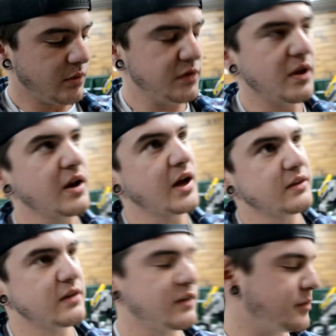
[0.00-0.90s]
reason that I got
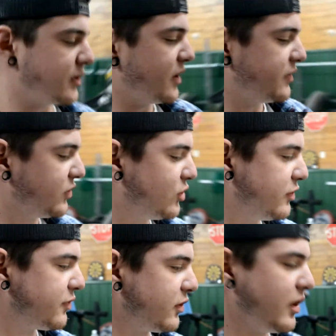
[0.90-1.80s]
this is because it's good
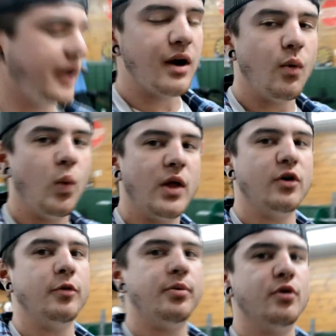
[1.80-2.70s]
for like a
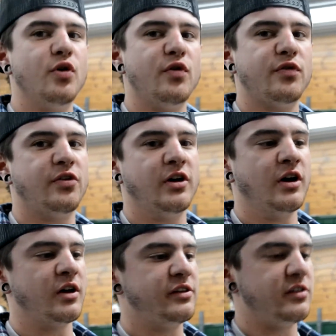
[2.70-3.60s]
weatherproof
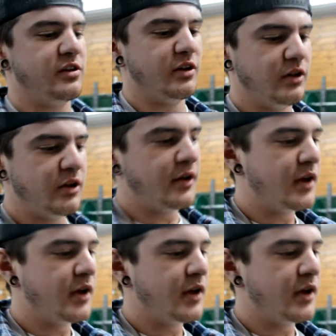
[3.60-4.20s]
seal.